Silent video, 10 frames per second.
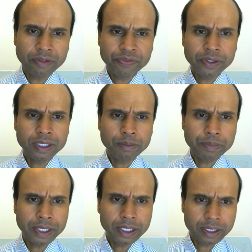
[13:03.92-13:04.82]
I feel a
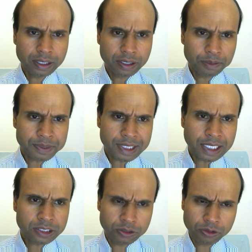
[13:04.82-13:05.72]
big
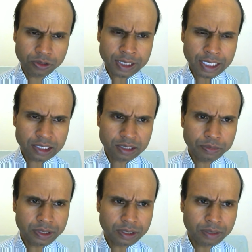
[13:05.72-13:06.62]
obsession or
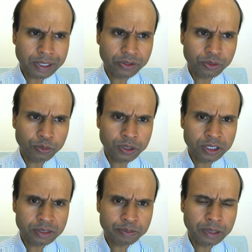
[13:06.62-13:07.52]
attachment about the
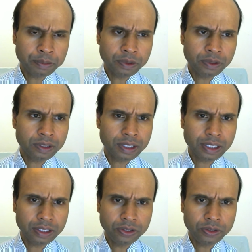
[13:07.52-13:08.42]
words people
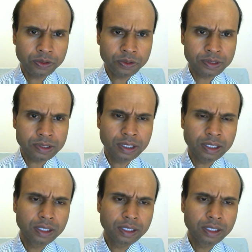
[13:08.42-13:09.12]
can use.